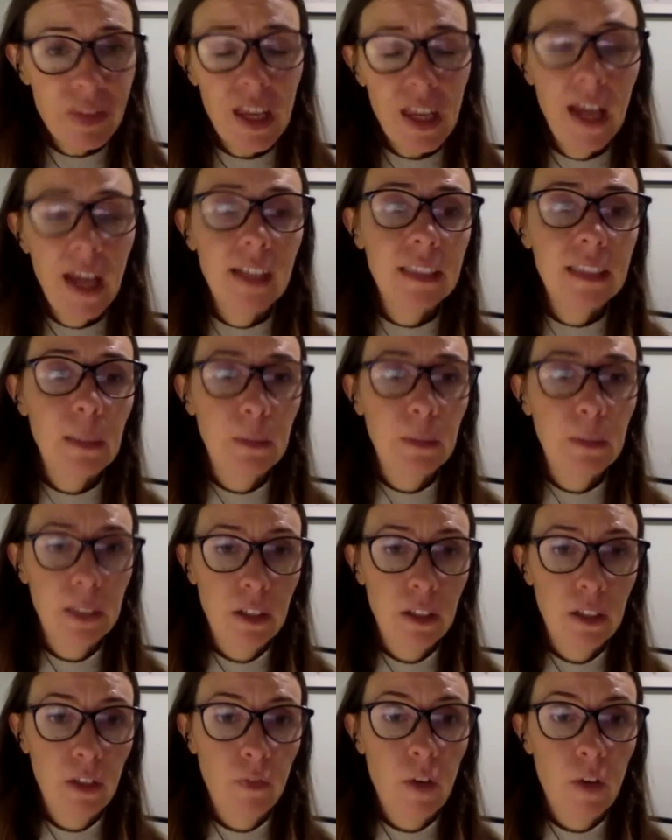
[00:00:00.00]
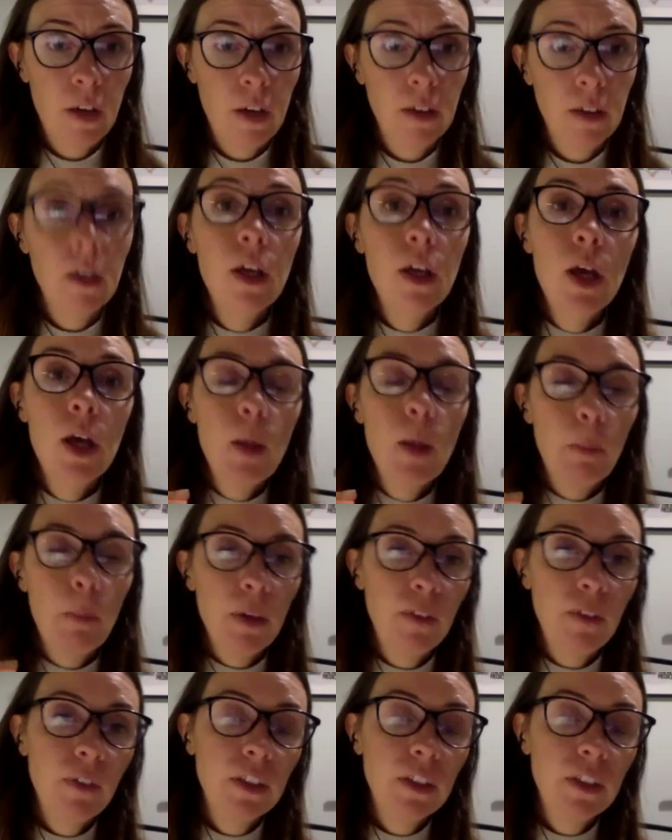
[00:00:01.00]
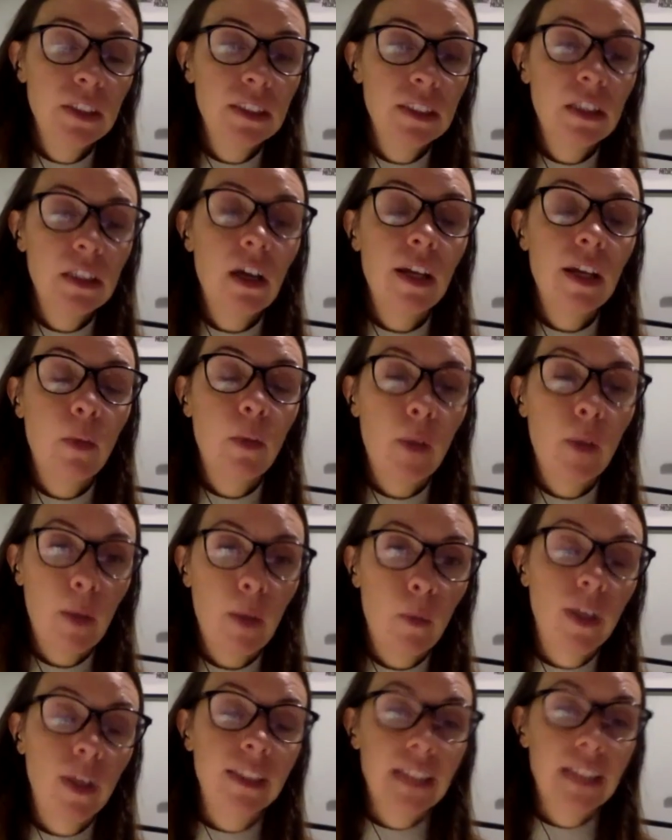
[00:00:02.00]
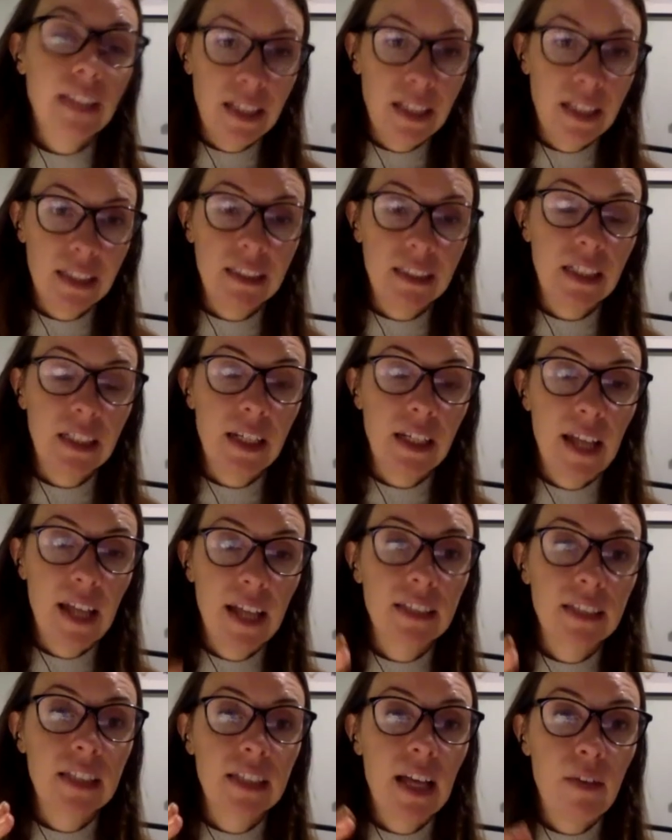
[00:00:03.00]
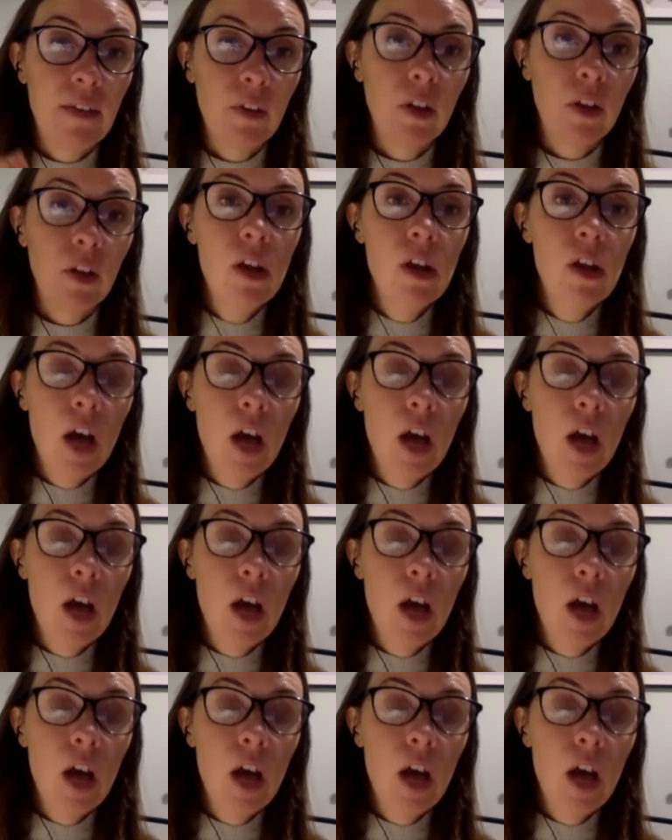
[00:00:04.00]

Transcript: that's absolutely fine but if you decide, oh, well, I want to take this to the next level,